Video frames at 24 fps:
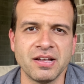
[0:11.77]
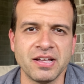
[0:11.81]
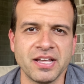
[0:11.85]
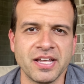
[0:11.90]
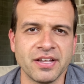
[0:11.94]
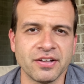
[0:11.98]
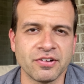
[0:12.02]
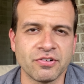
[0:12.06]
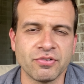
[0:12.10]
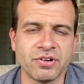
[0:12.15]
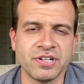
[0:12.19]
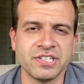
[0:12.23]

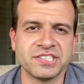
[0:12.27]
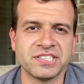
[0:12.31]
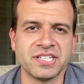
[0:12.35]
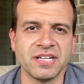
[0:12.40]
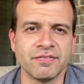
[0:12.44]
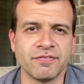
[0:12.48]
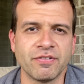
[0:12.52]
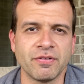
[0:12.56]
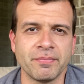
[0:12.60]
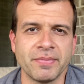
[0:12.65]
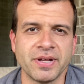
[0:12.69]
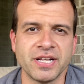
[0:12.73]
increased
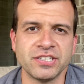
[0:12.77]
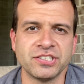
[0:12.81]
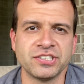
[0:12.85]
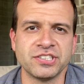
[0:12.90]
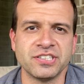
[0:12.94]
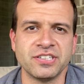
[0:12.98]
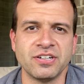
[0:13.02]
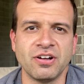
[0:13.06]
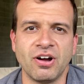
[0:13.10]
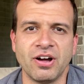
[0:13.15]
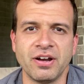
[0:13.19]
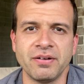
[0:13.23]

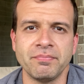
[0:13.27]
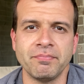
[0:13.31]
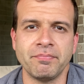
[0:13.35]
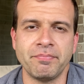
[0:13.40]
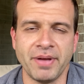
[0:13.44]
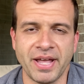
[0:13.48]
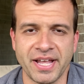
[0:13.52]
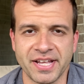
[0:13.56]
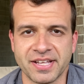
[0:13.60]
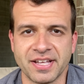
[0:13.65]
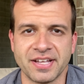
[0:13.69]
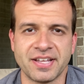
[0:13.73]
information on
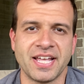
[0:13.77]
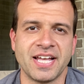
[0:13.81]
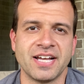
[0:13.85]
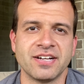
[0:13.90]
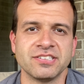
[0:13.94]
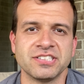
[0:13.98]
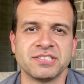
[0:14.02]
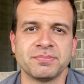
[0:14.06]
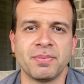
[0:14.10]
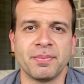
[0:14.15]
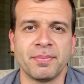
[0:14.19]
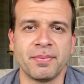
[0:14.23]
bank
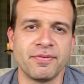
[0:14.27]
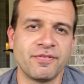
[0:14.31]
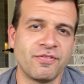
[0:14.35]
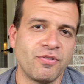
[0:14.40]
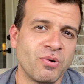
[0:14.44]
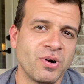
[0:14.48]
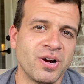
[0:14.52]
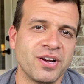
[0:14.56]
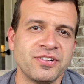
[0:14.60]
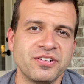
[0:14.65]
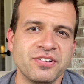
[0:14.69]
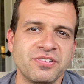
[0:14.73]
accounts. But
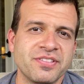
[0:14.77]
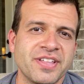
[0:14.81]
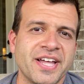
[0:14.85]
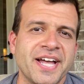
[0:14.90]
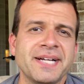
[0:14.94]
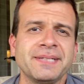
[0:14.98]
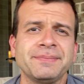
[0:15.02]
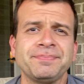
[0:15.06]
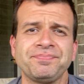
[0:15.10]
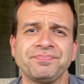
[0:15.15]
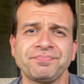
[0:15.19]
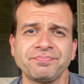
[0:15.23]
before I do
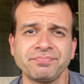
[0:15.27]
that,